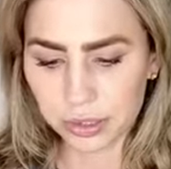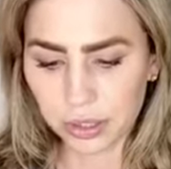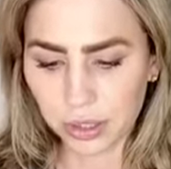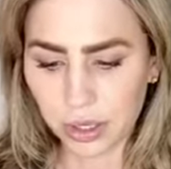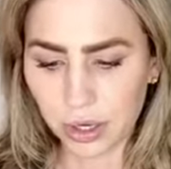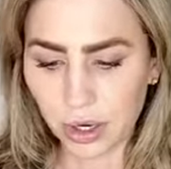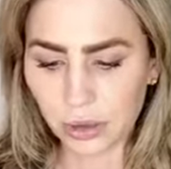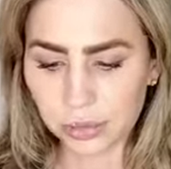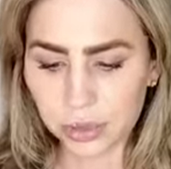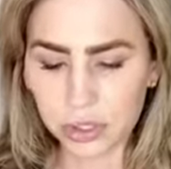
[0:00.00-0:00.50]

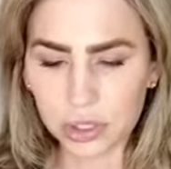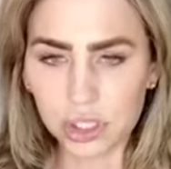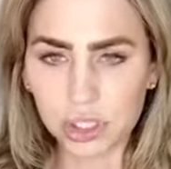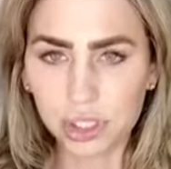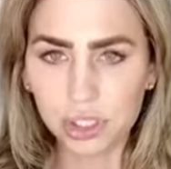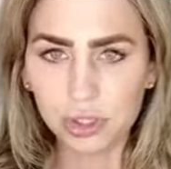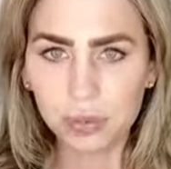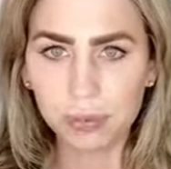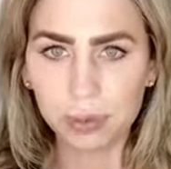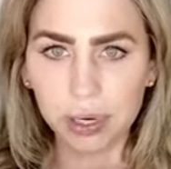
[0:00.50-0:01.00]
almost
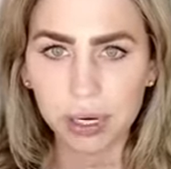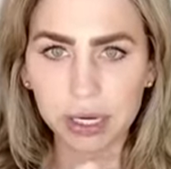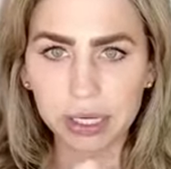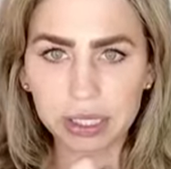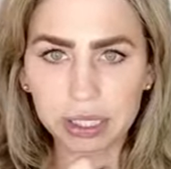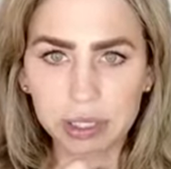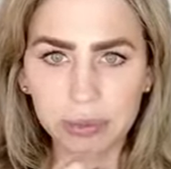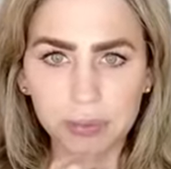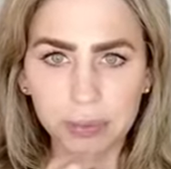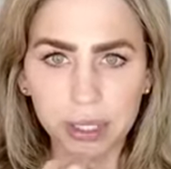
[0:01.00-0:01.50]
too
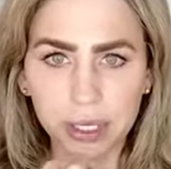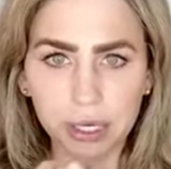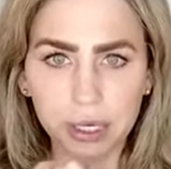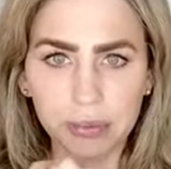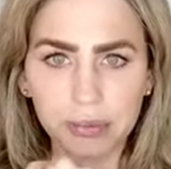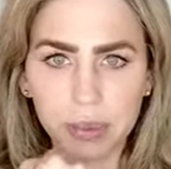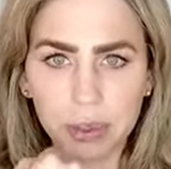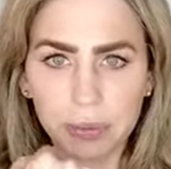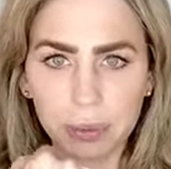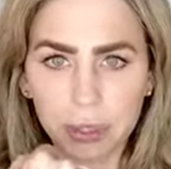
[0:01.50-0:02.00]
bronze,
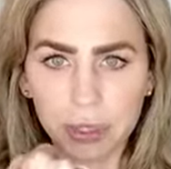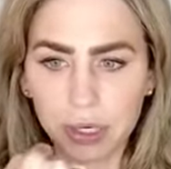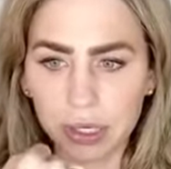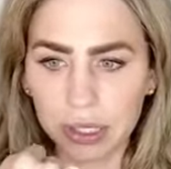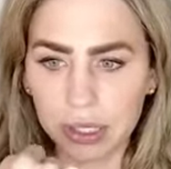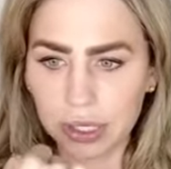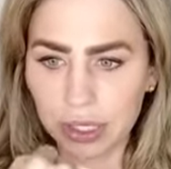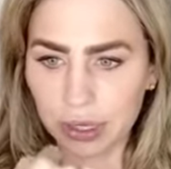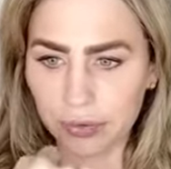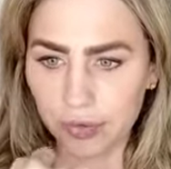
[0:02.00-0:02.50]
but you put it on
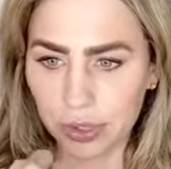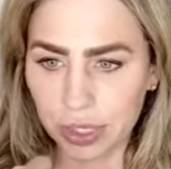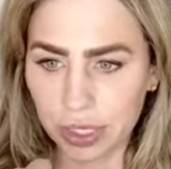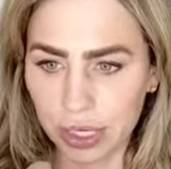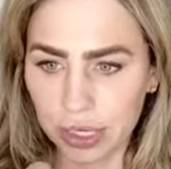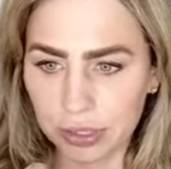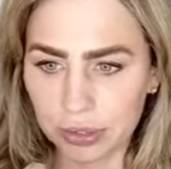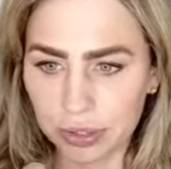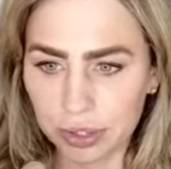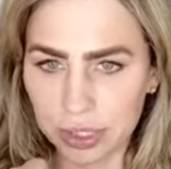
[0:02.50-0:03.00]
and it even kind
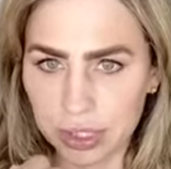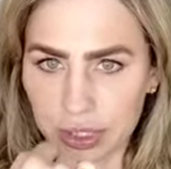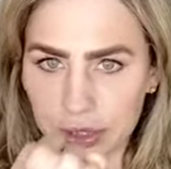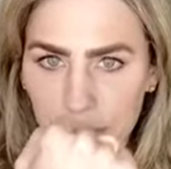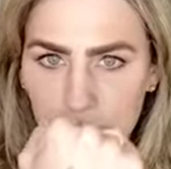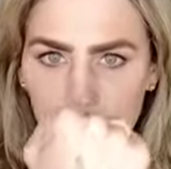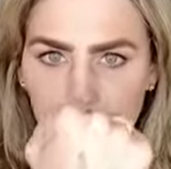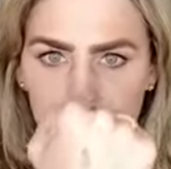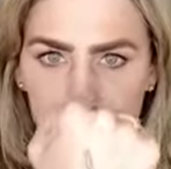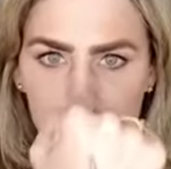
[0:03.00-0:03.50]
of looks a little
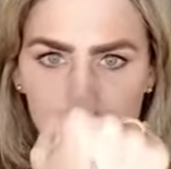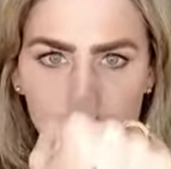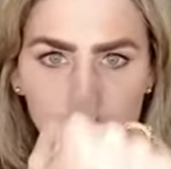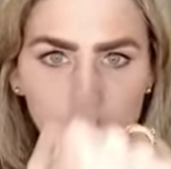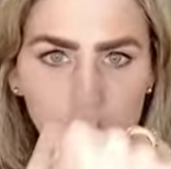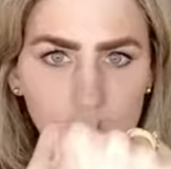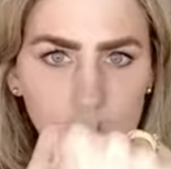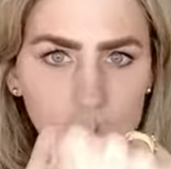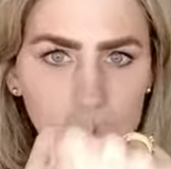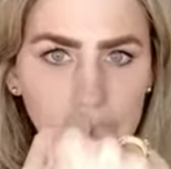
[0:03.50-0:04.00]
bit
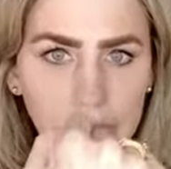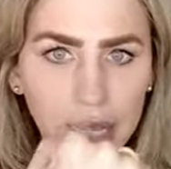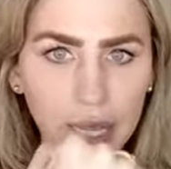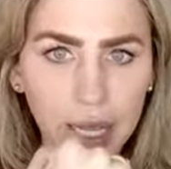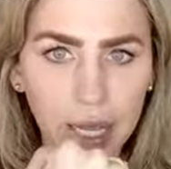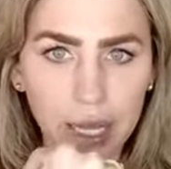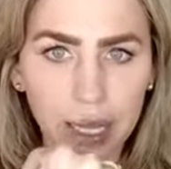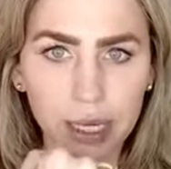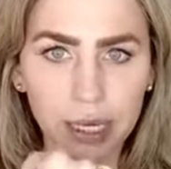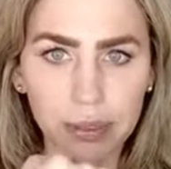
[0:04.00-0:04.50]
dark on my
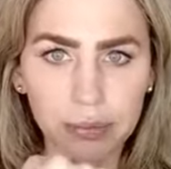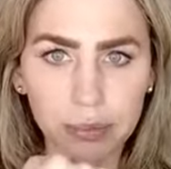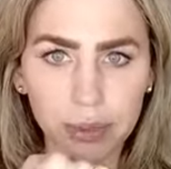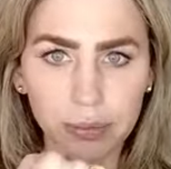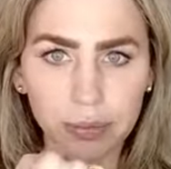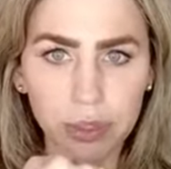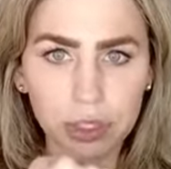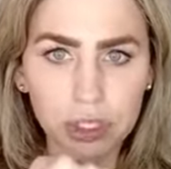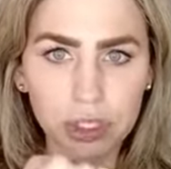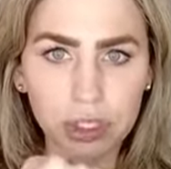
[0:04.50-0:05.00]
hand, but
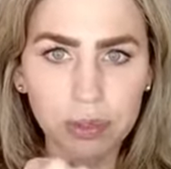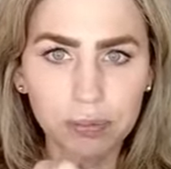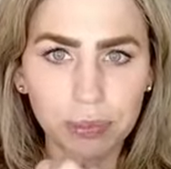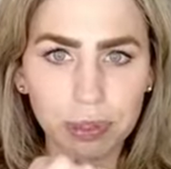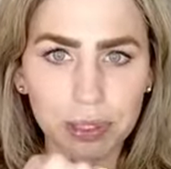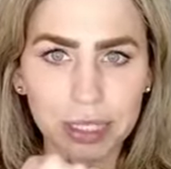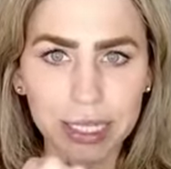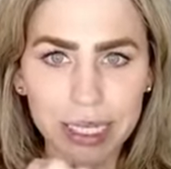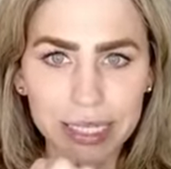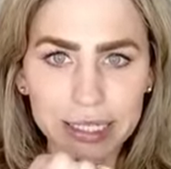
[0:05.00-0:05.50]
once you
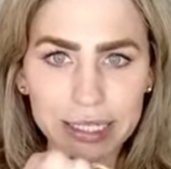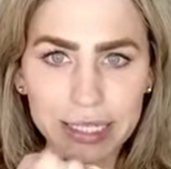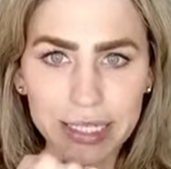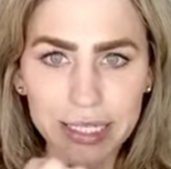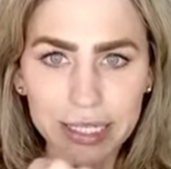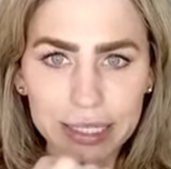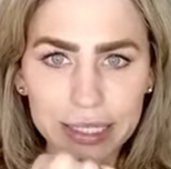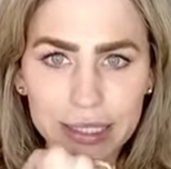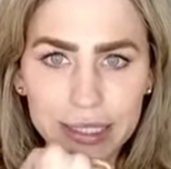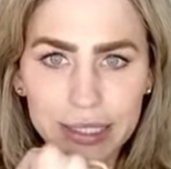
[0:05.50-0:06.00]
blend
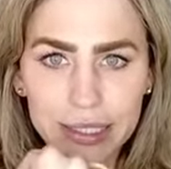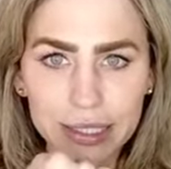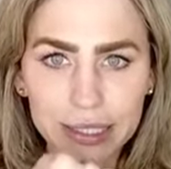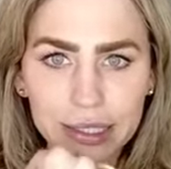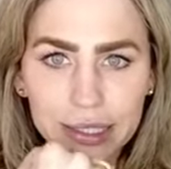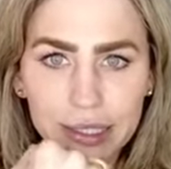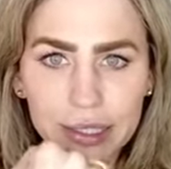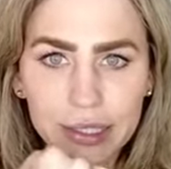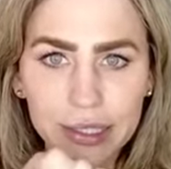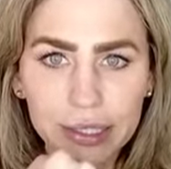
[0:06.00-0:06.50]
it,
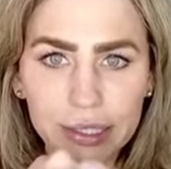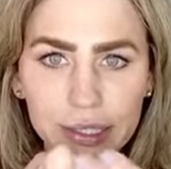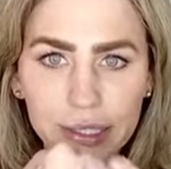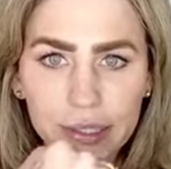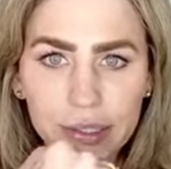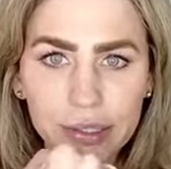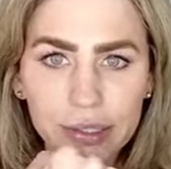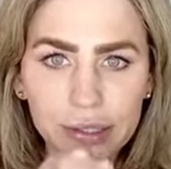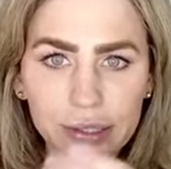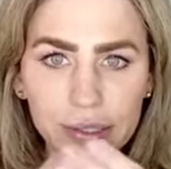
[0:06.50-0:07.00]

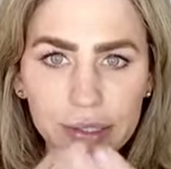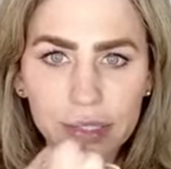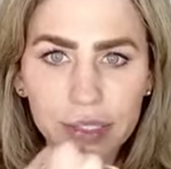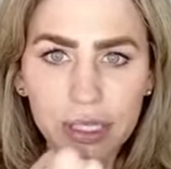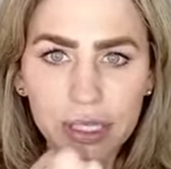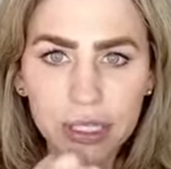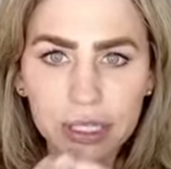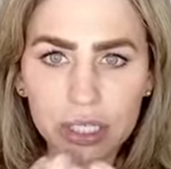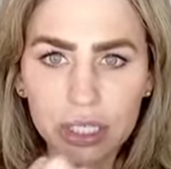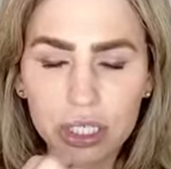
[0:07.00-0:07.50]

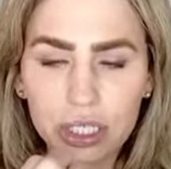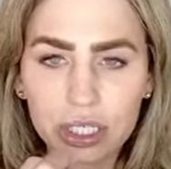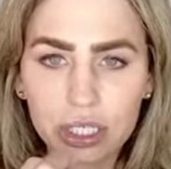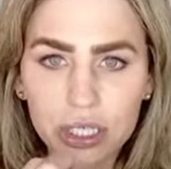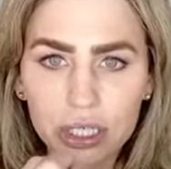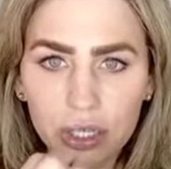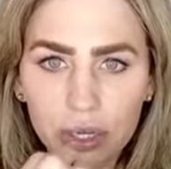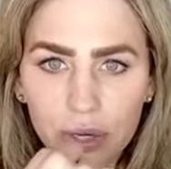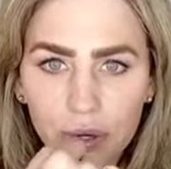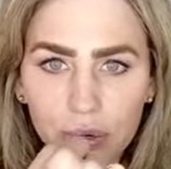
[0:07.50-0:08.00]
it's
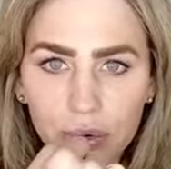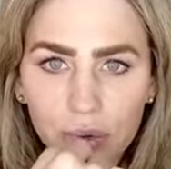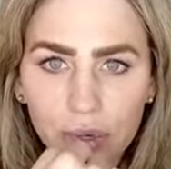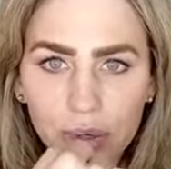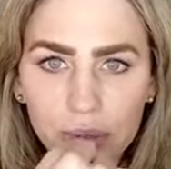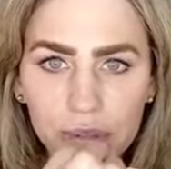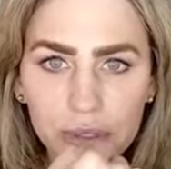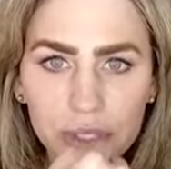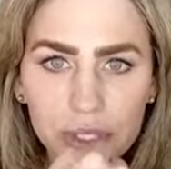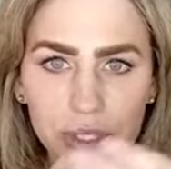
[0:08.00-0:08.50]
so
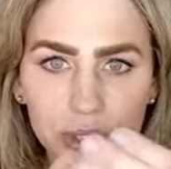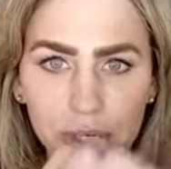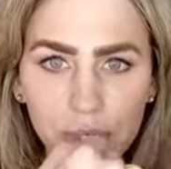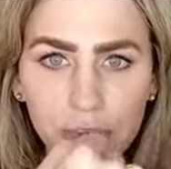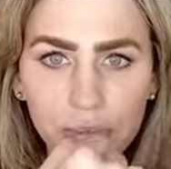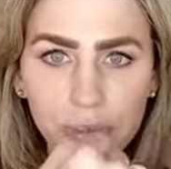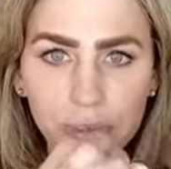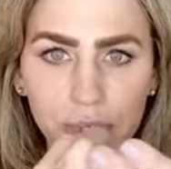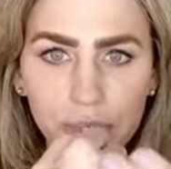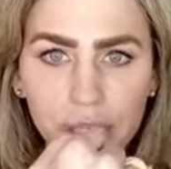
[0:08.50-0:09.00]

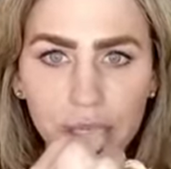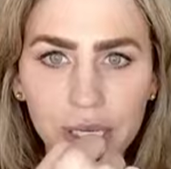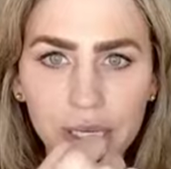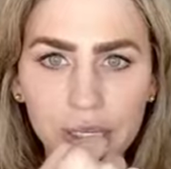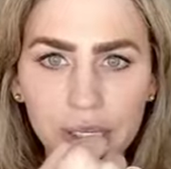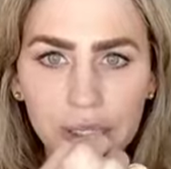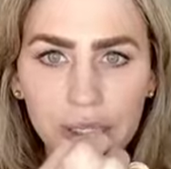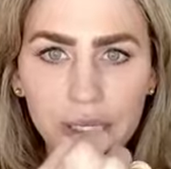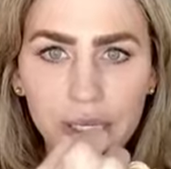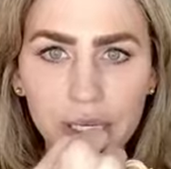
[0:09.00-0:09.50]
pretty
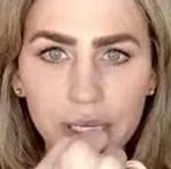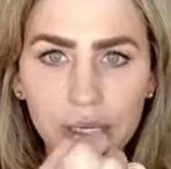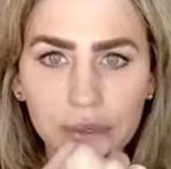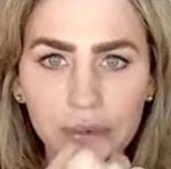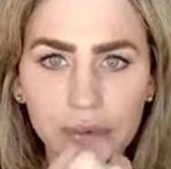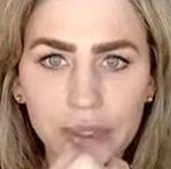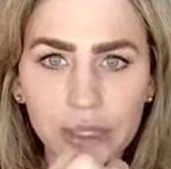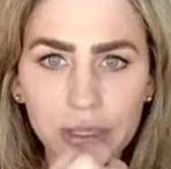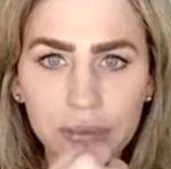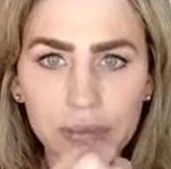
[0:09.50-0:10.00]
and it
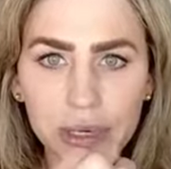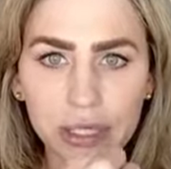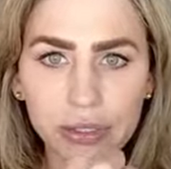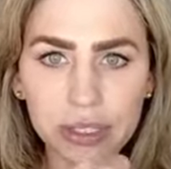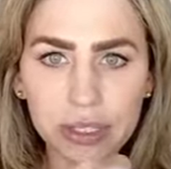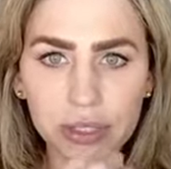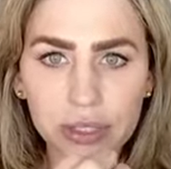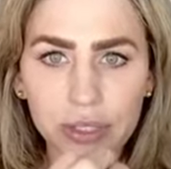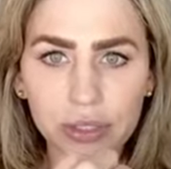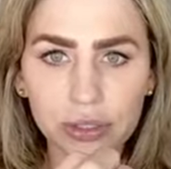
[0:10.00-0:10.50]
really melts
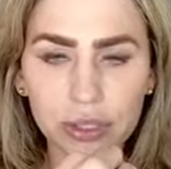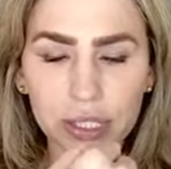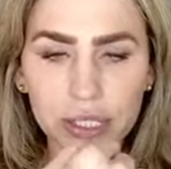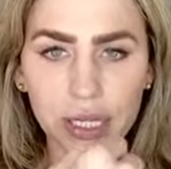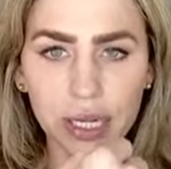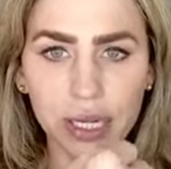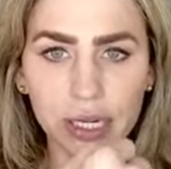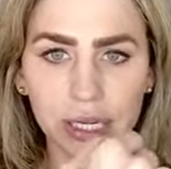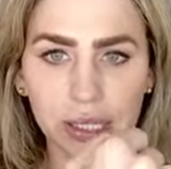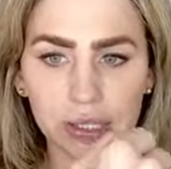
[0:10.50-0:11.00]
into your
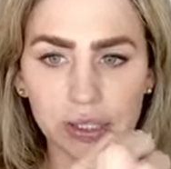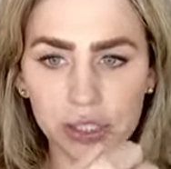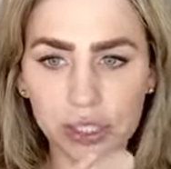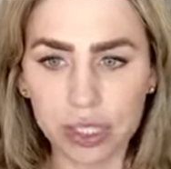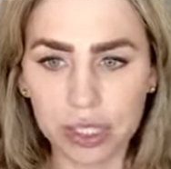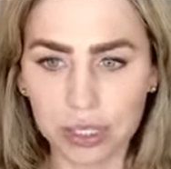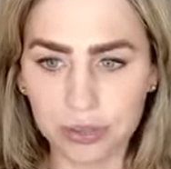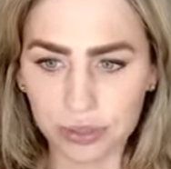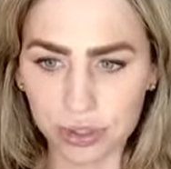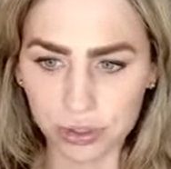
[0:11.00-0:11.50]
skin and just
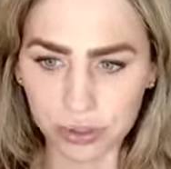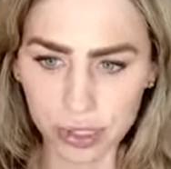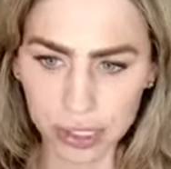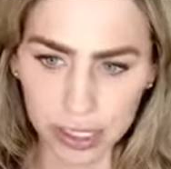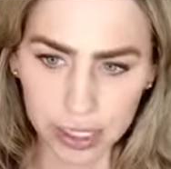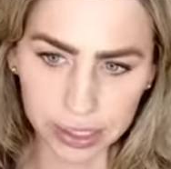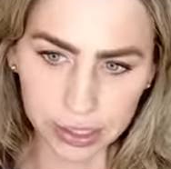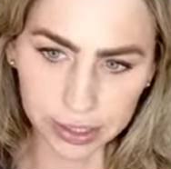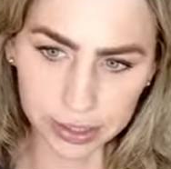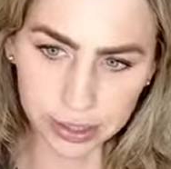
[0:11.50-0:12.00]
gives you that